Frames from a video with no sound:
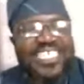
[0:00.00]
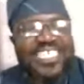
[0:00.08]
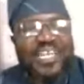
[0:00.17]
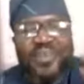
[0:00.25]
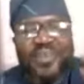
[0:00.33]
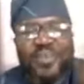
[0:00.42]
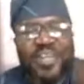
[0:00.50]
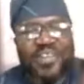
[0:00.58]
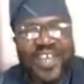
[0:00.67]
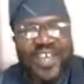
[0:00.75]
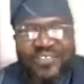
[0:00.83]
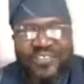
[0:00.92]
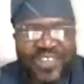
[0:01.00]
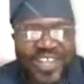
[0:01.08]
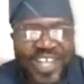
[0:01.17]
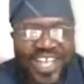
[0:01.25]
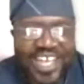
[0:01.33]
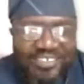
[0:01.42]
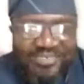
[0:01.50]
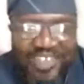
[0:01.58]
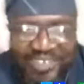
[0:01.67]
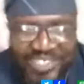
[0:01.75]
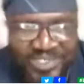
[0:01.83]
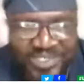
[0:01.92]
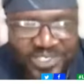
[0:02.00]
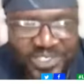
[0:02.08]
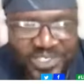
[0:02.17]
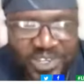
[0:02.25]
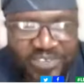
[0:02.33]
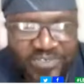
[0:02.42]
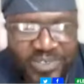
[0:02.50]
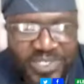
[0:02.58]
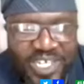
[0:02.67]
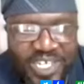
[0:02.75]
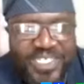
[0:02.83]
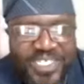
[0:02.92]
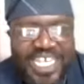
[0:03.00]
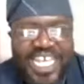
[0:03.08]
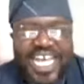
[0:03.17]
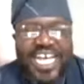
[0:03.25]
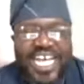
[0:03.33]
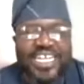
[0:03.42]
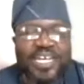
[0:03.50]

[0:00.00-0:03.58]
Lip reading: Collins, I've listened to the show a few times.